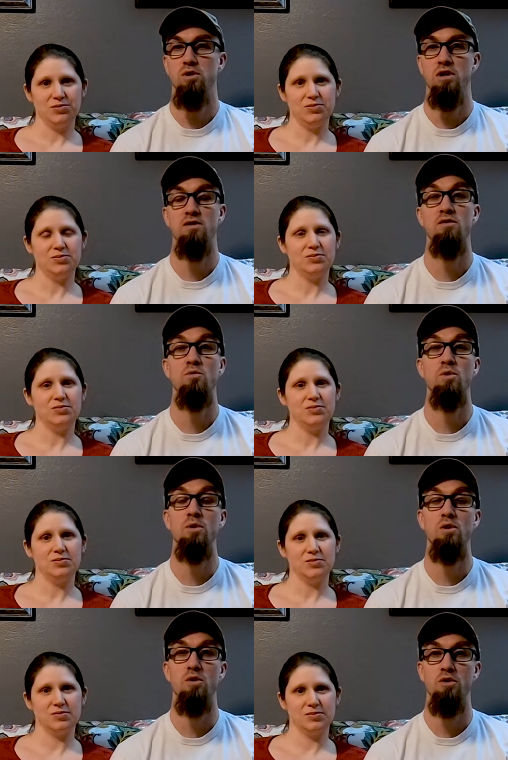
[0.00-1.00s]
Speaker 1: even when we
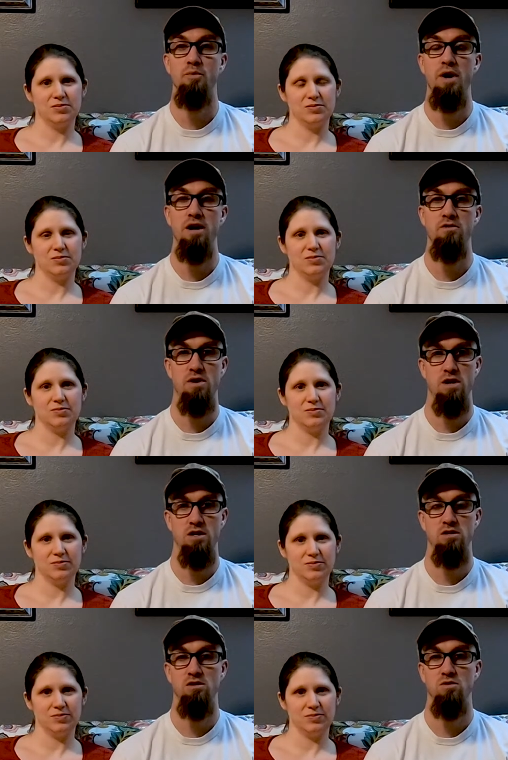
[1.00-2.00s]
go on the bike
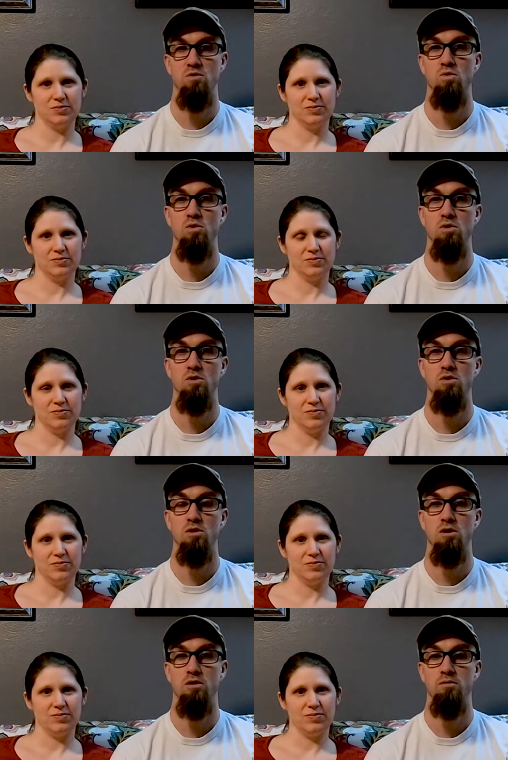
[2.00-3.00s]
rides, we'll
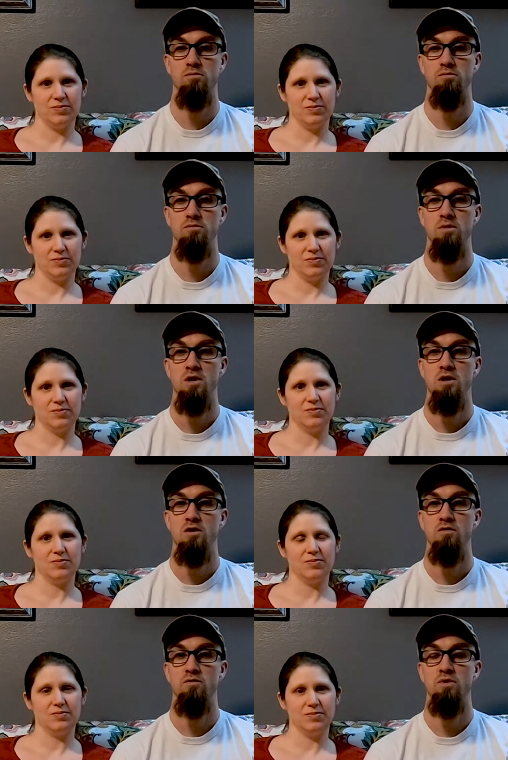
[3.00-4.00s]
um,
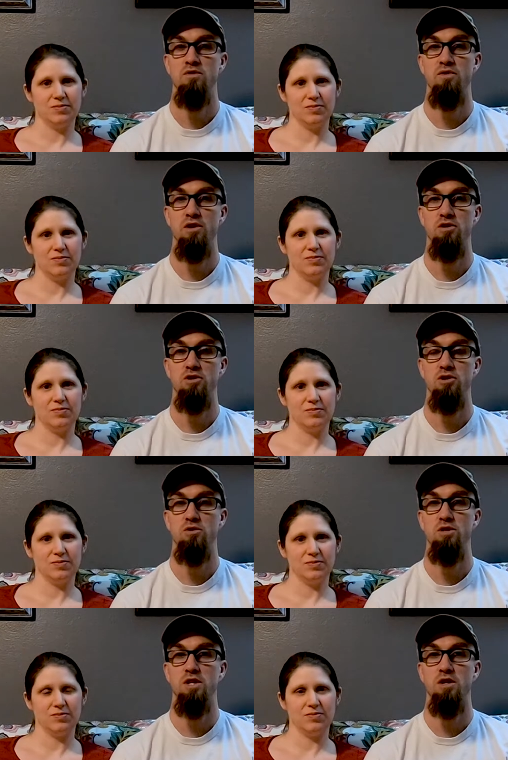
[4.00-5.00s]
be very
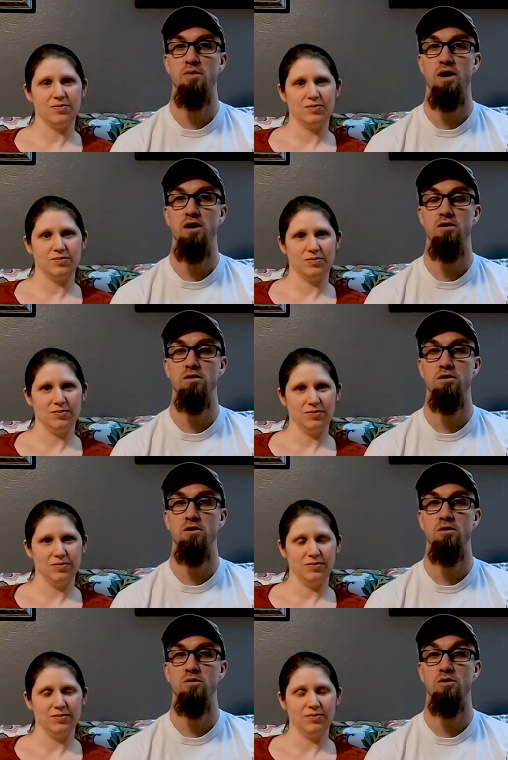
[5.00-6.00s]
choosy about
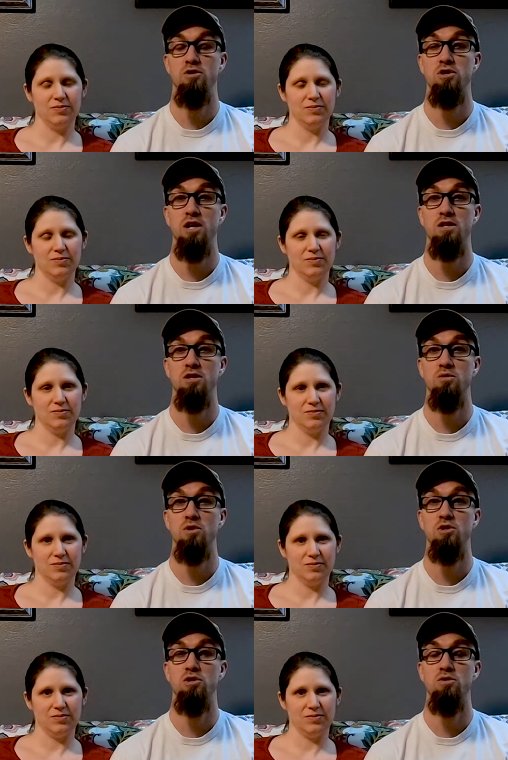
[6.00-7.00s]
uh, the shots that we
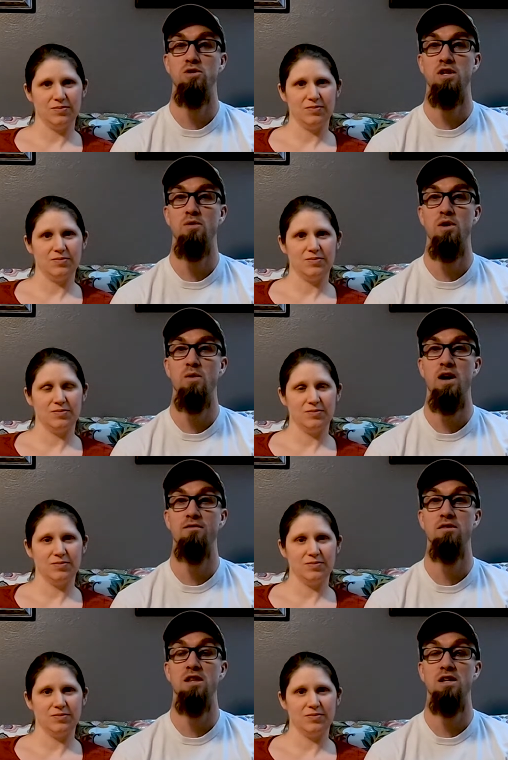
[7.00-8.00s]
choose. That way, we have
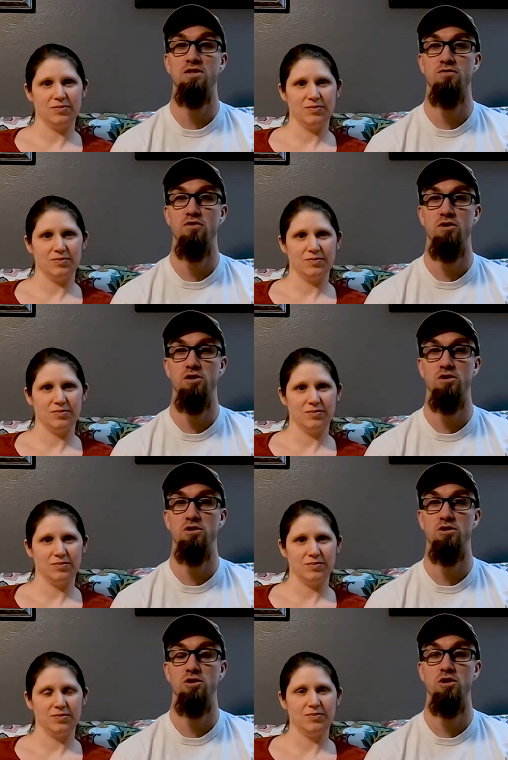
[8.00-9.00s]
less footage
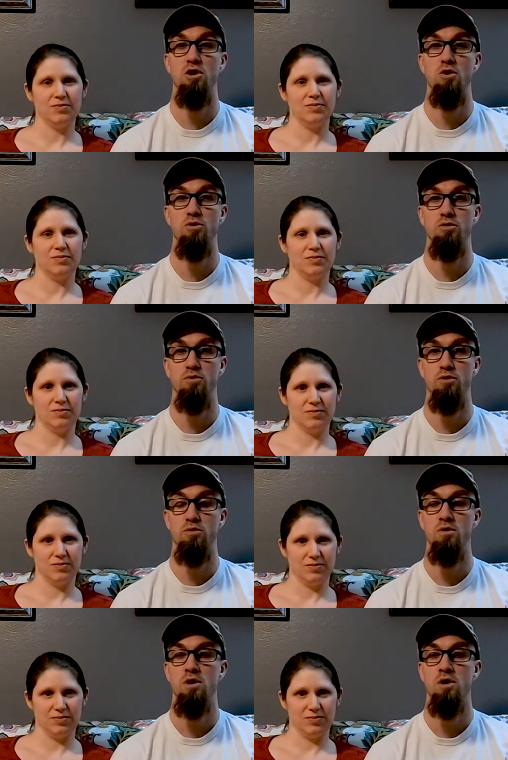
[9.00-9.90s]
to go through.